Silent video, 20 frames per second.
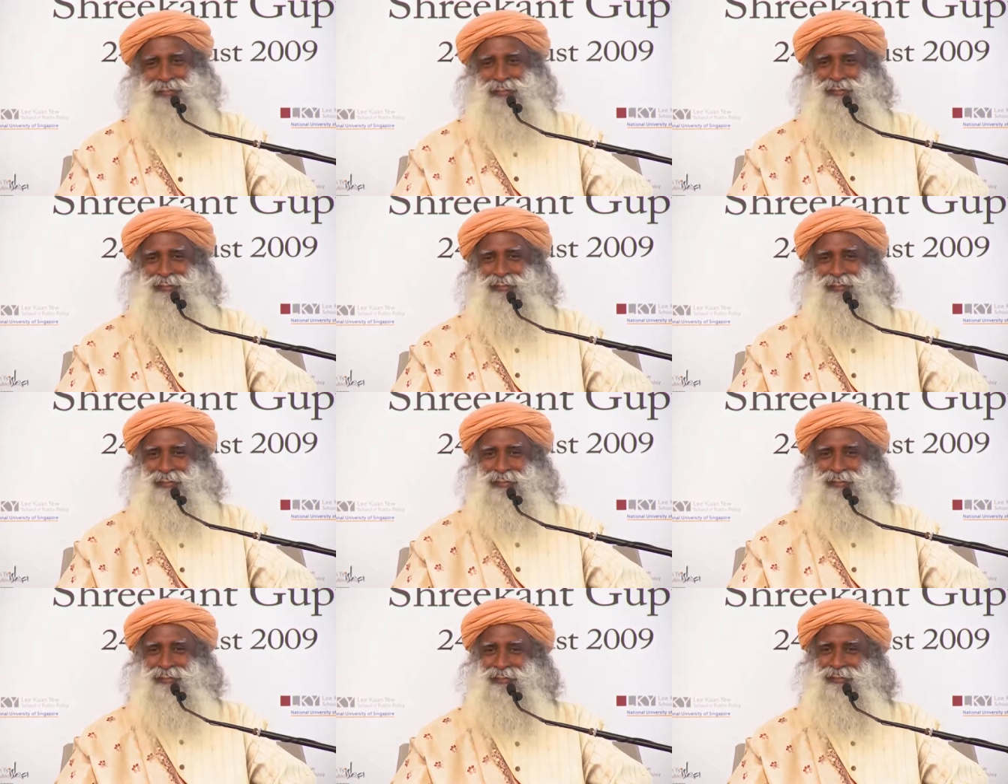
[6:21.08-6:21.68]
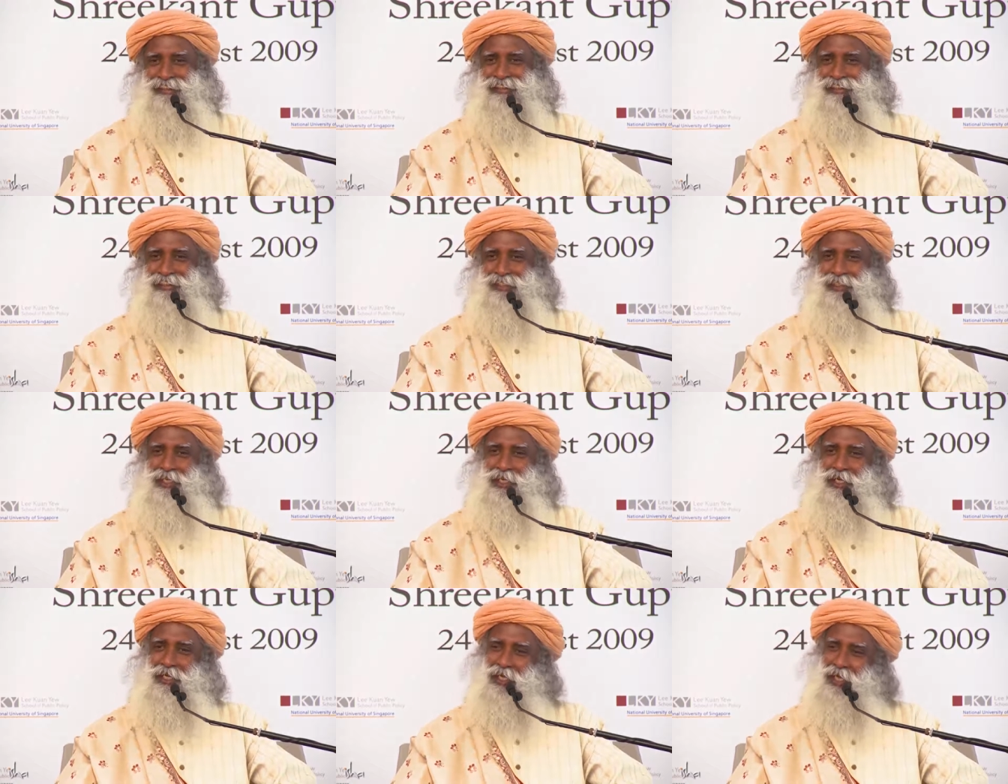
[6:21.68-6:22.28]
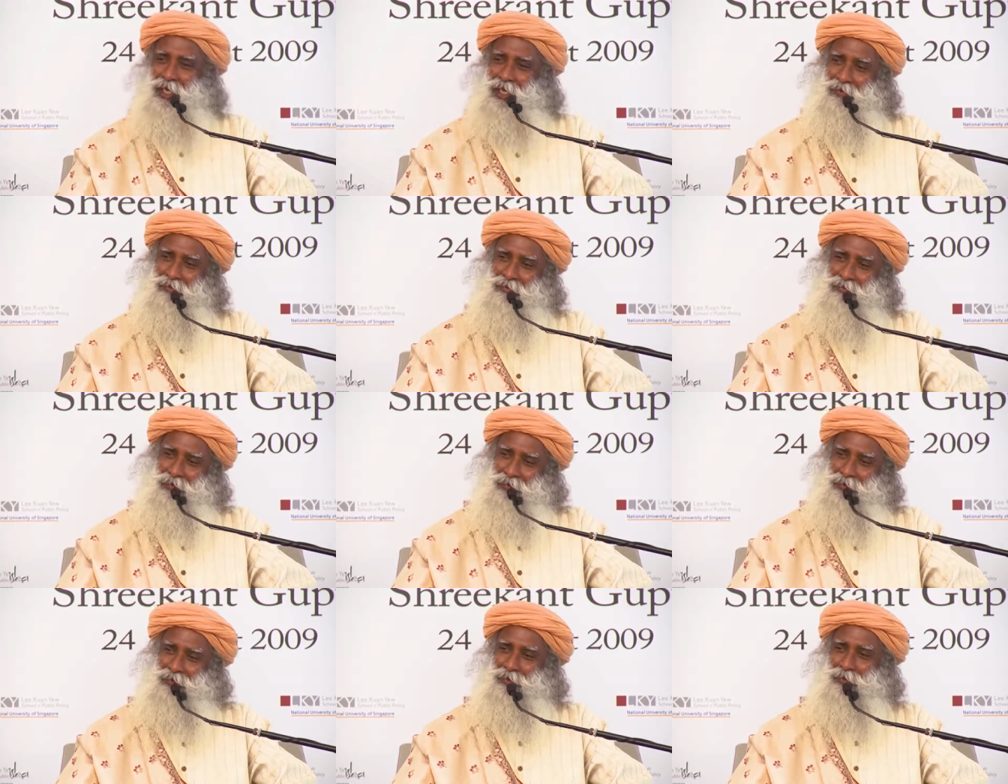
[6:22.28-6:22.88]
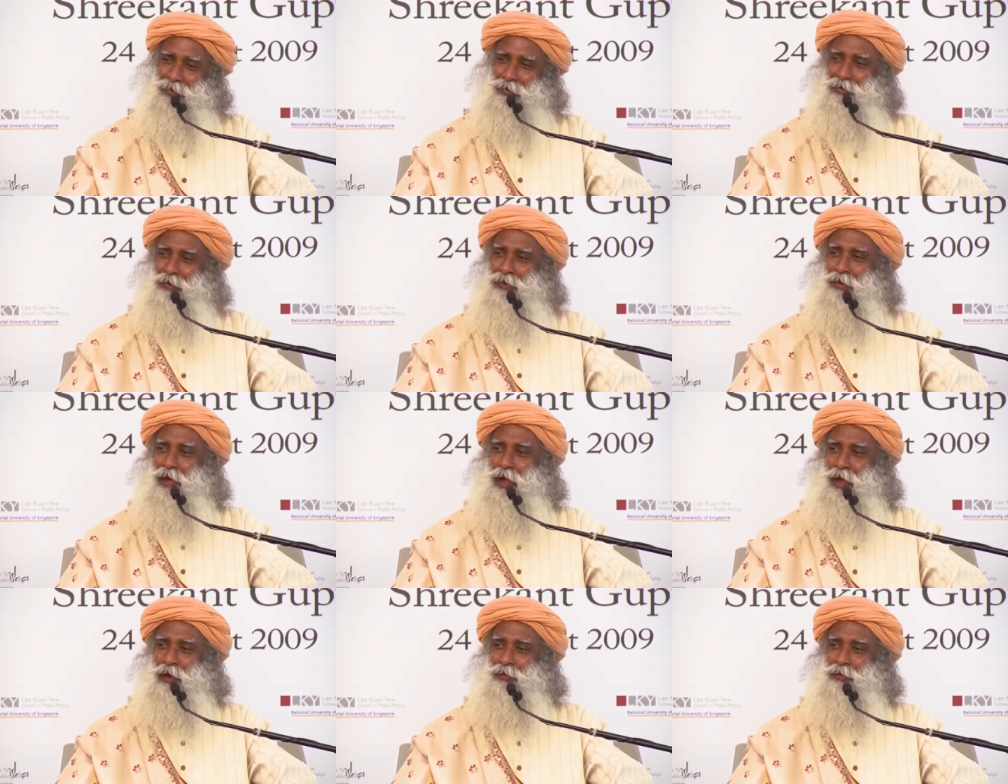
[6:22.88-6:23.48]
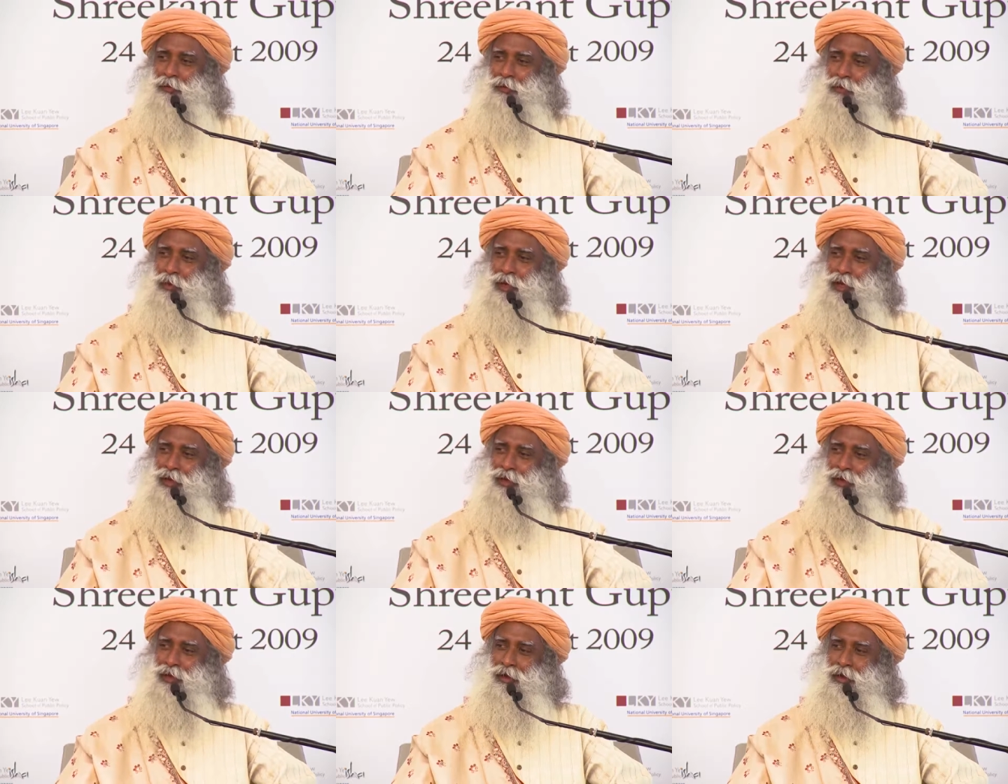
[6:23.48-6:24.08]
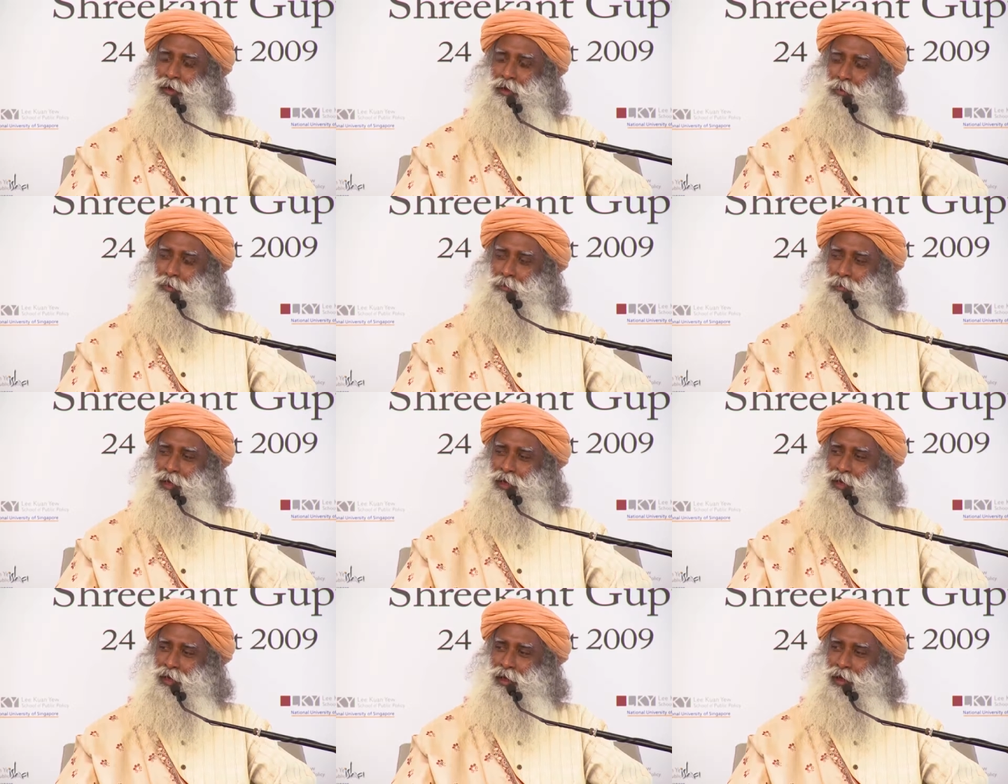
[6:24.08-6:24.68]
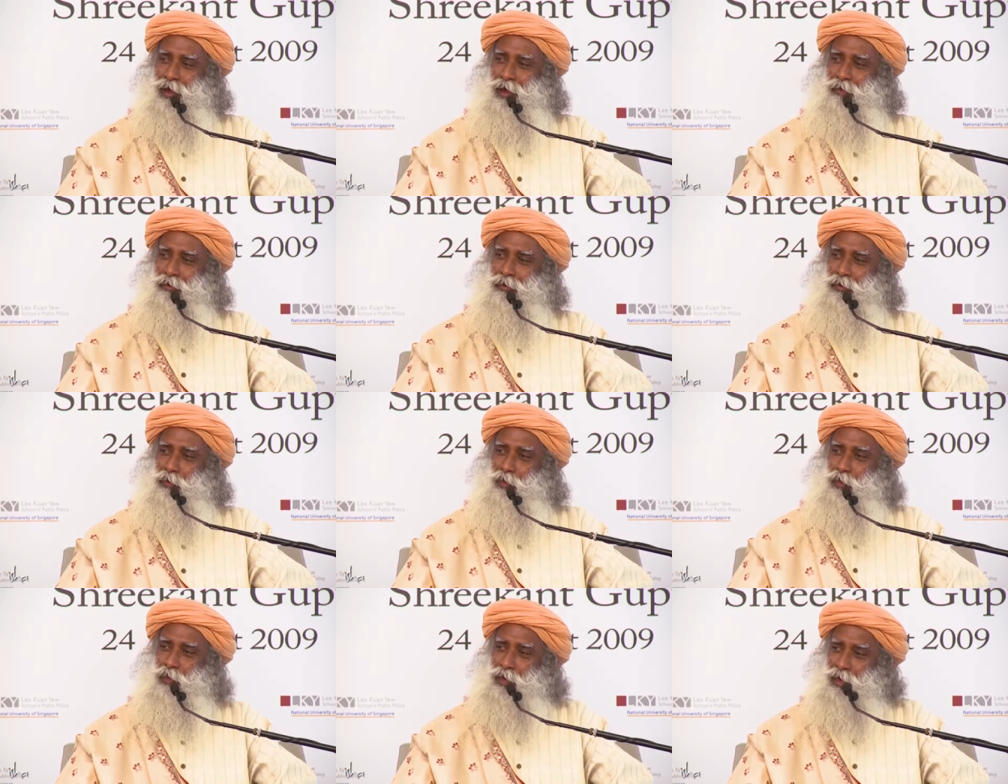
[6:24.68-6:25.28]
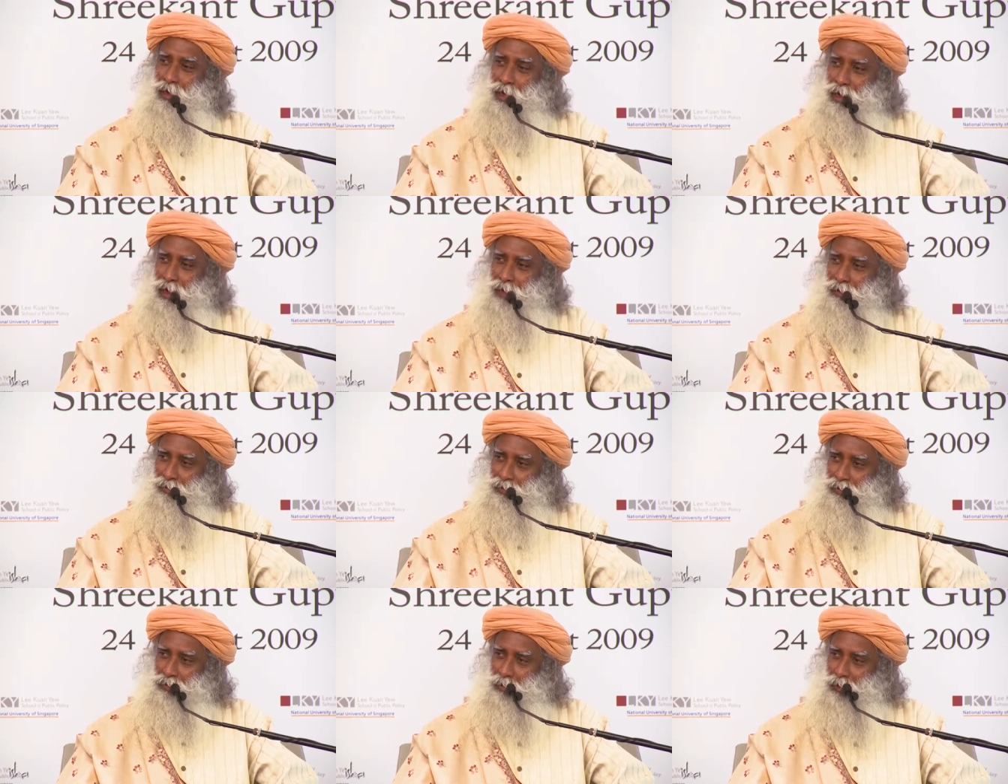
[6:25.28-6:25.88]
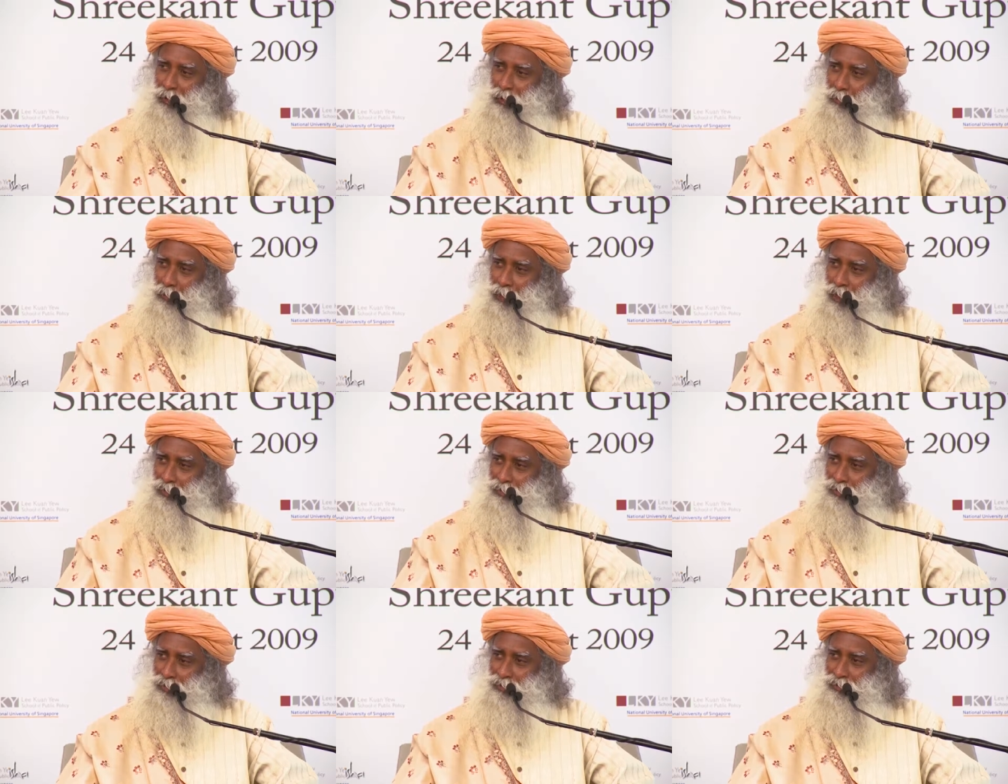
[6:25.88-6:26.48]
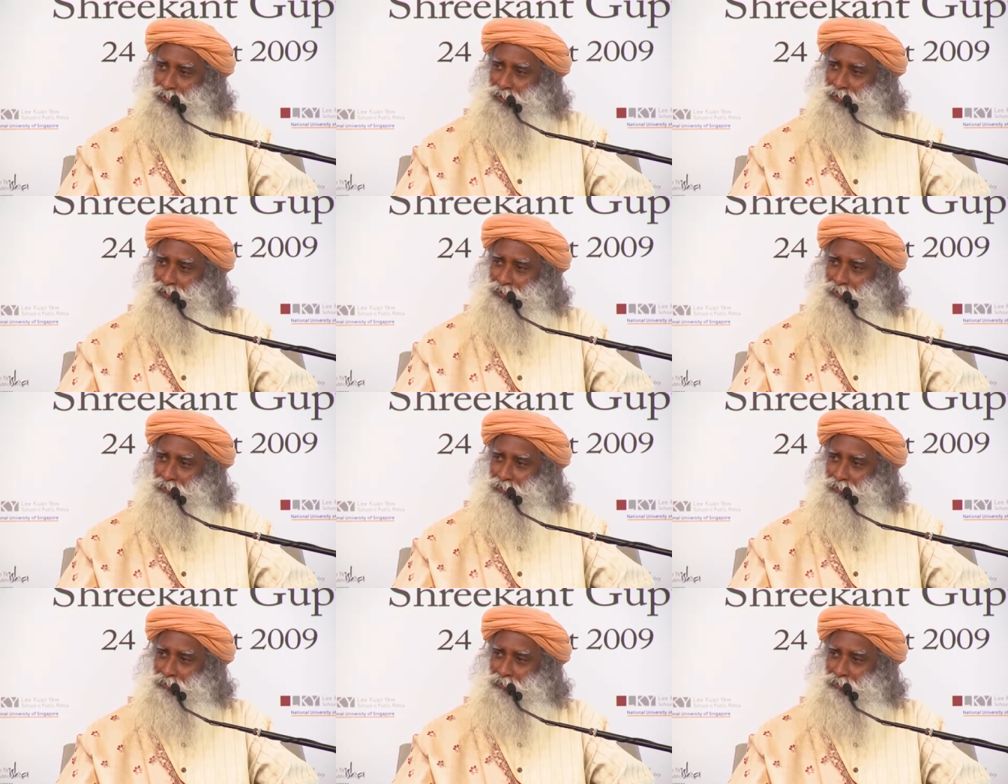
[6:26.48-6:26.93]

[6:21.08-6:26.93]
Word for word: isn't it? if we do not know how to wake, make our work hours very pleasant,